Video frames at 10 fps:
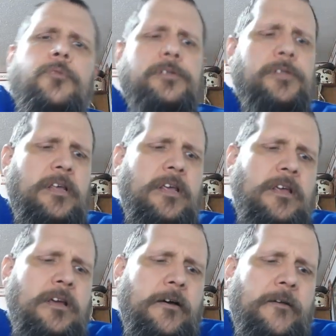was
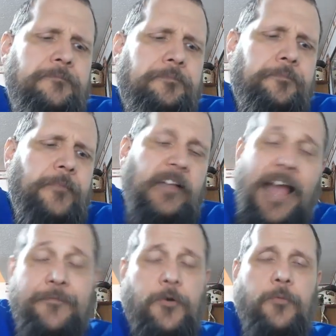
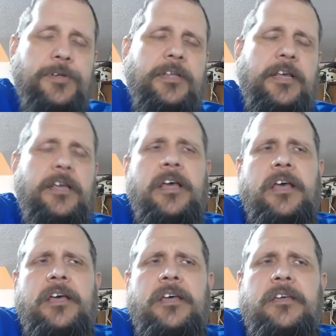the
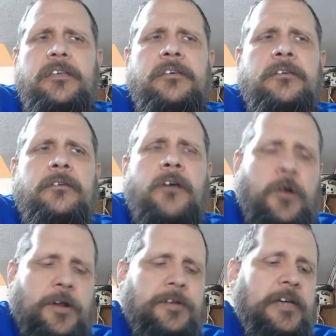
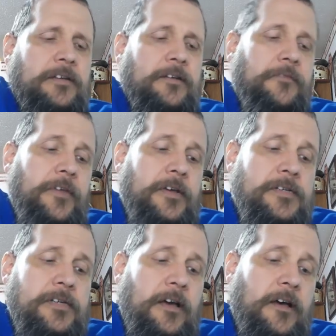architect of
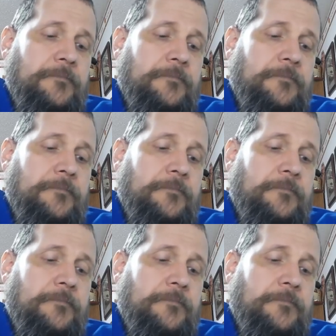this.